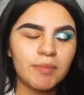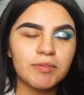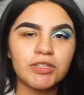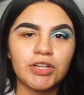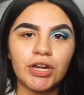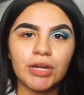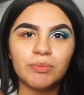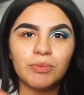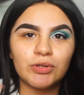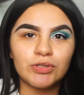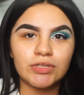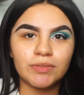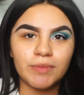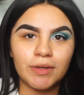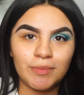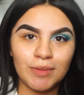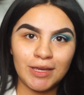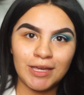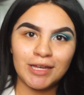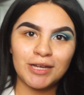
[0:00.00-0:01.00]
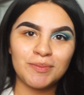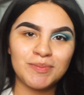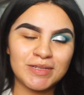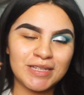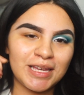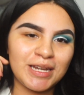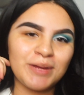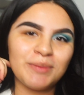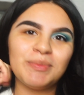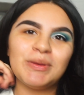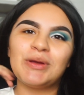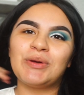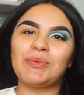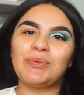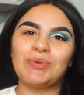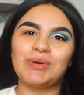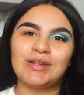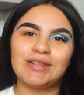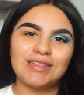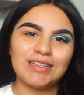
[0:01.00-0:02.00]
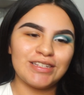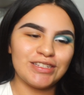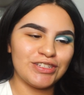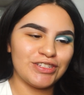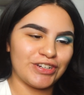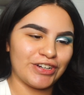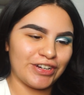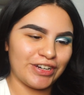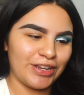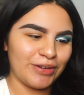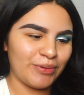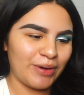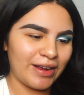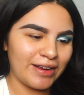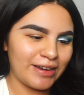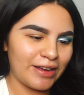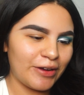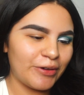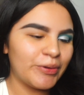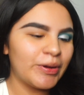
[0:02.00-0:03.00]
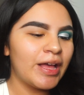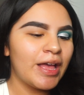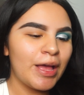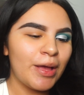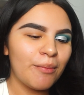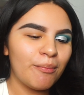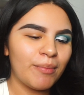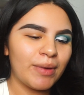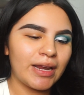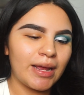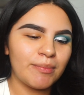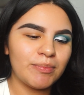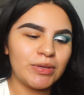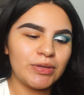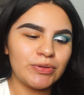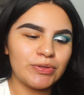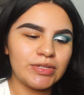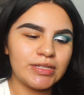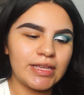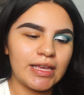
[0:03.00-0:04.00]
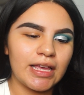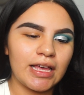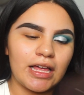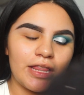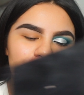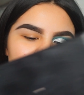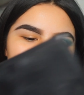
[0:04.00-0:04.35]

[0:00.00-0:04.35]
sorry, most of my makeup's gonna be really dirty right now, but I'm using the